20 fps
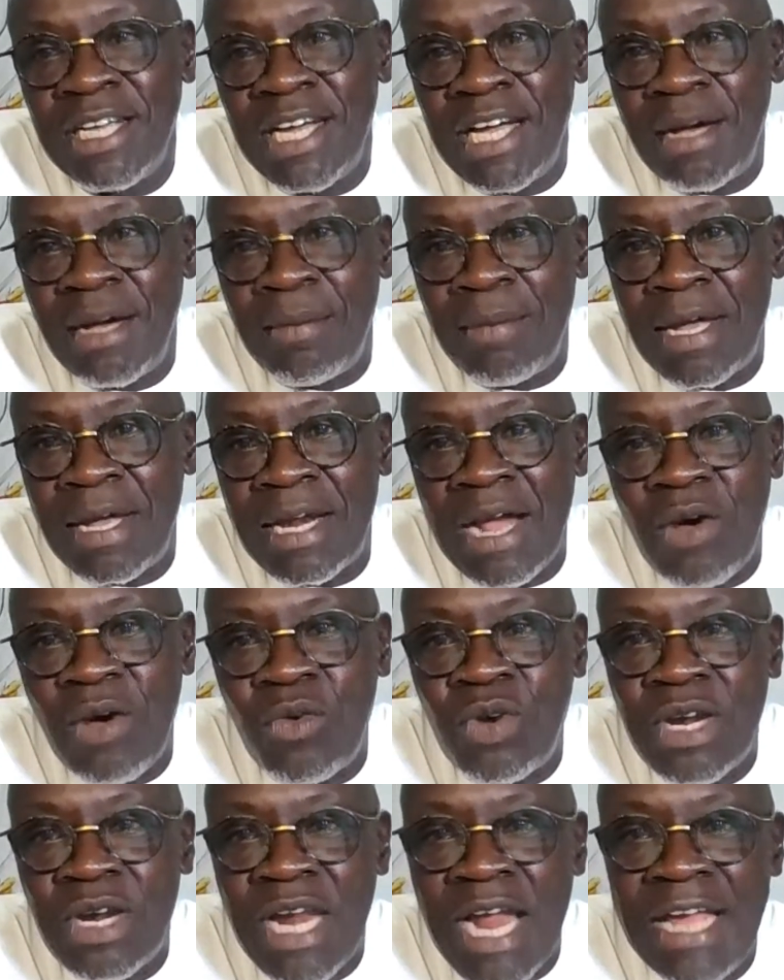
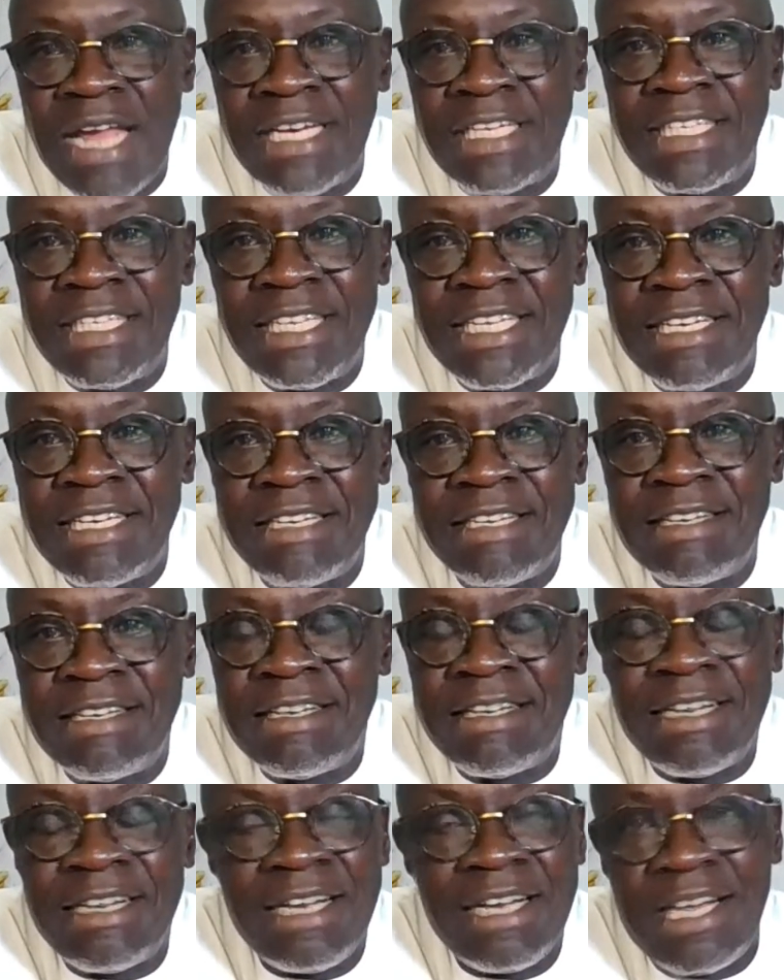around
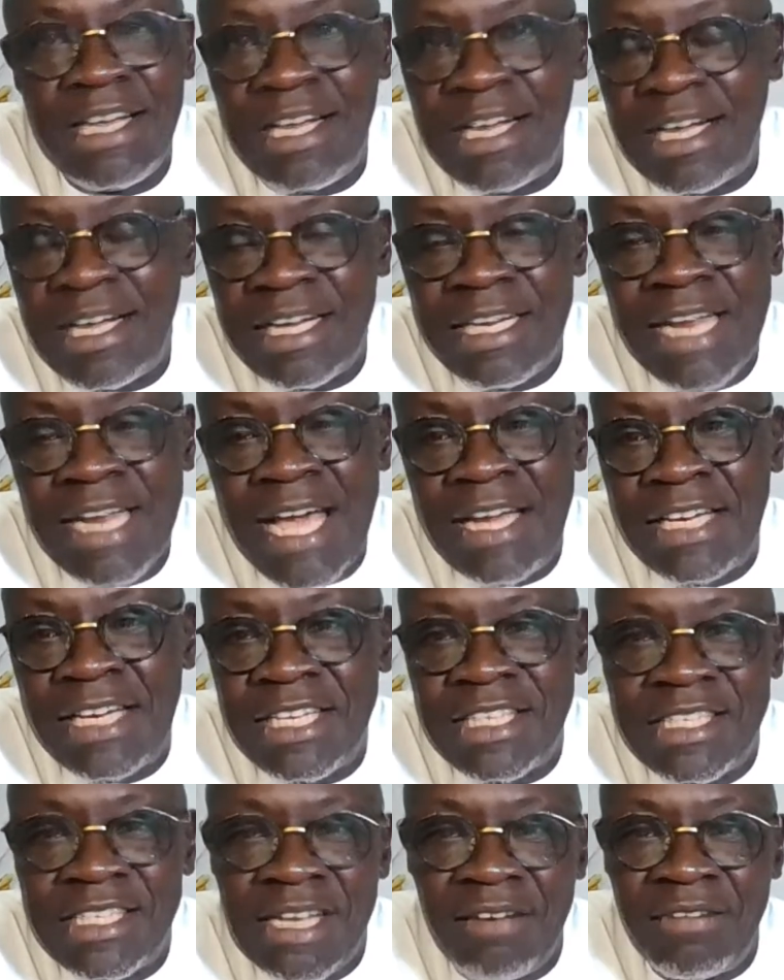
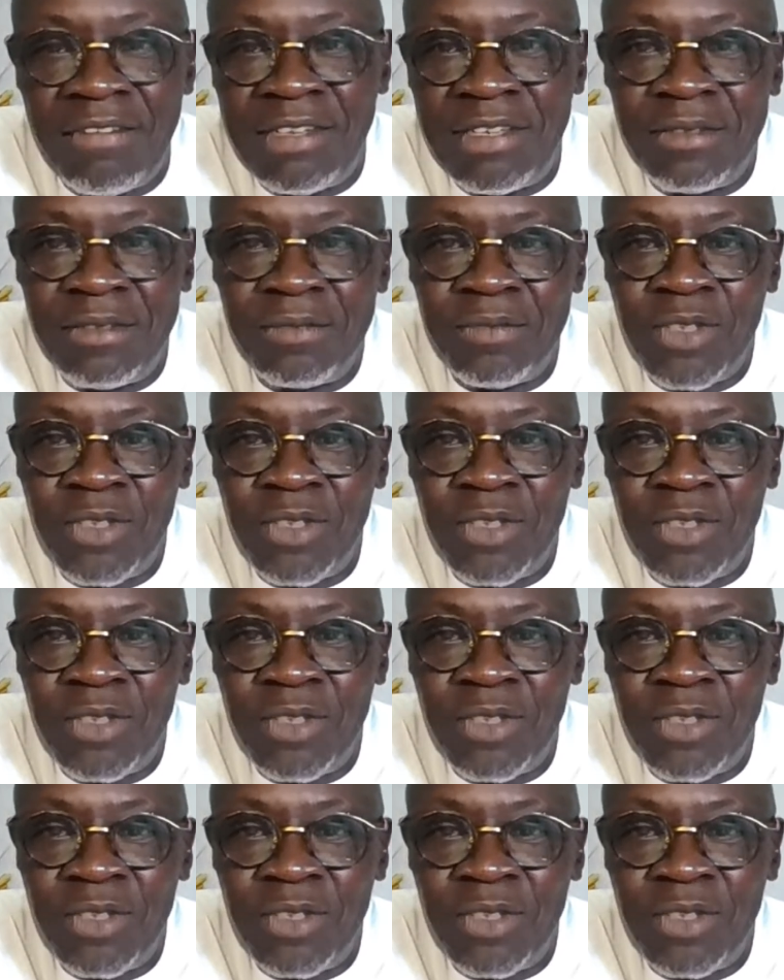1997.